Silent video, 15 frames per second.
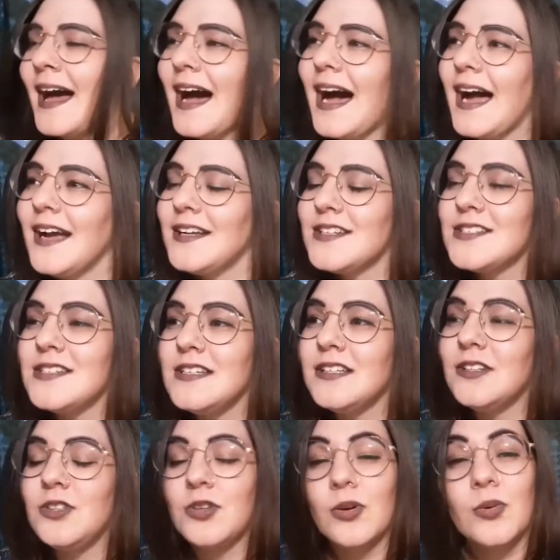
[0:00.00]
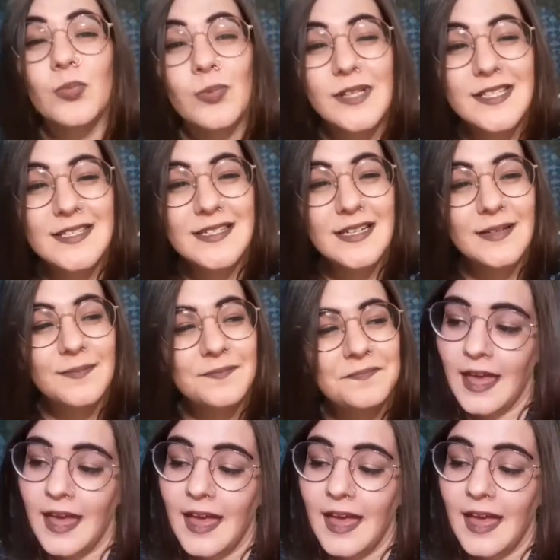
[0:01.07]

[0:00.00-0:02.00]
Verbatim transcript: I just needed your wisdom.